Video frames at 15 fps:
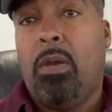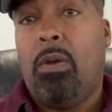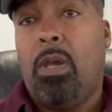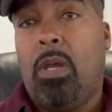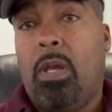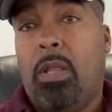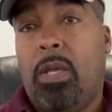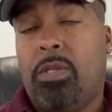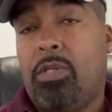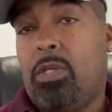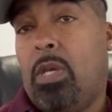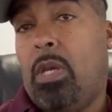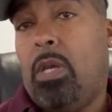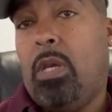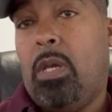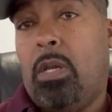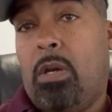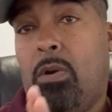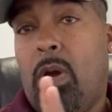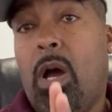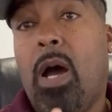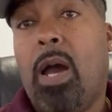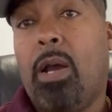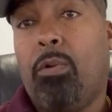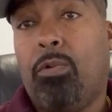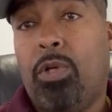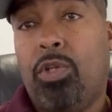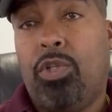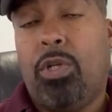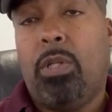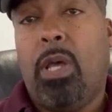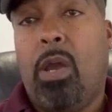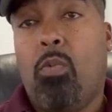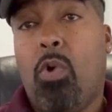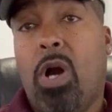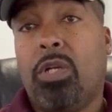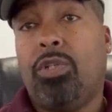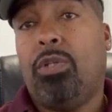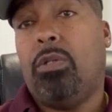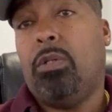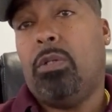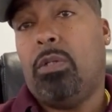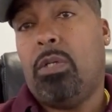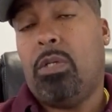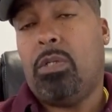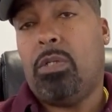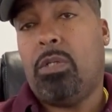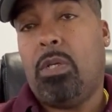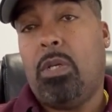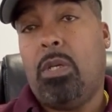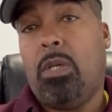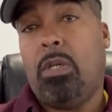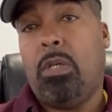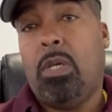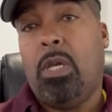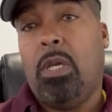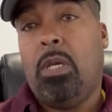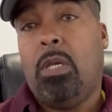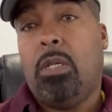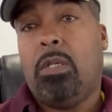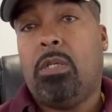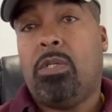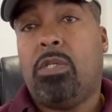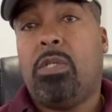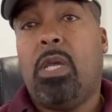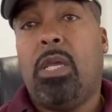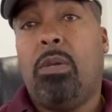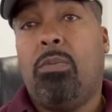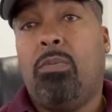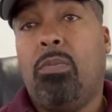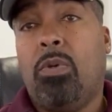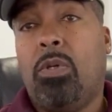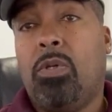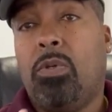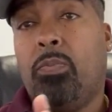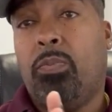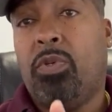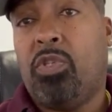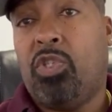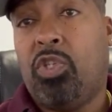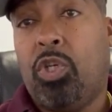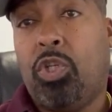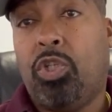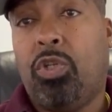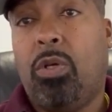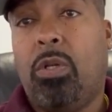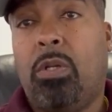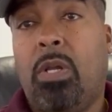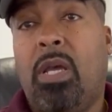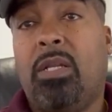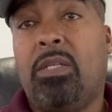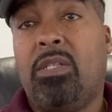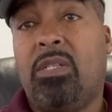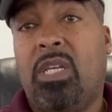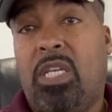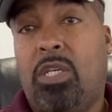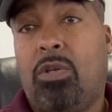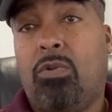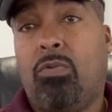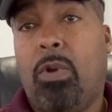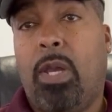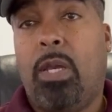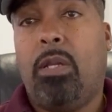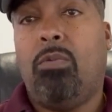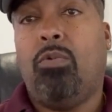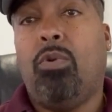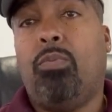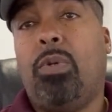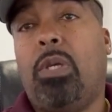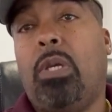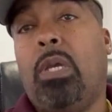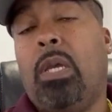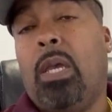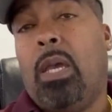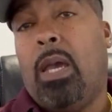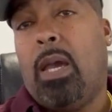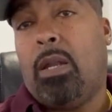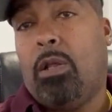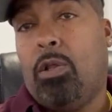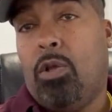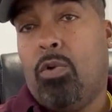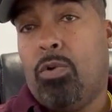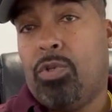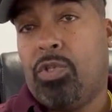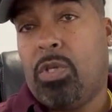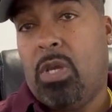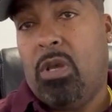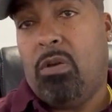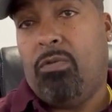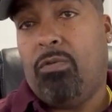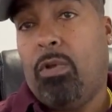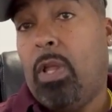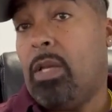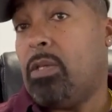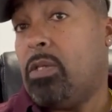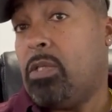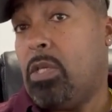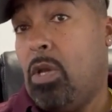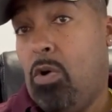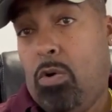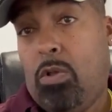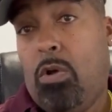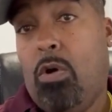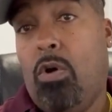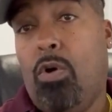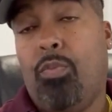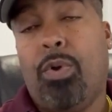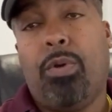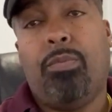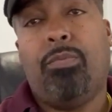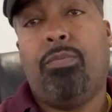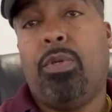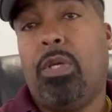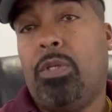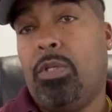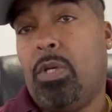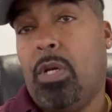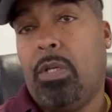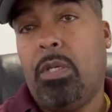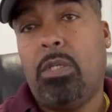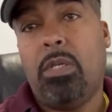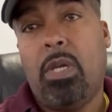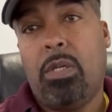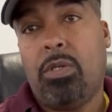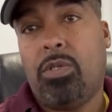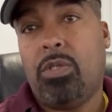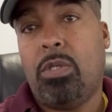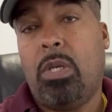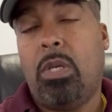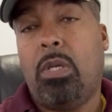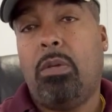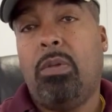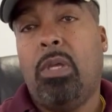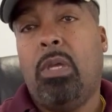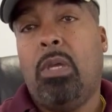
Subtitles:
and let's say in a high region like Washington, D.C., the same position at the same grade will be at a lower scale for, like, let's say Oklahoma, Kentucky, Tennessee,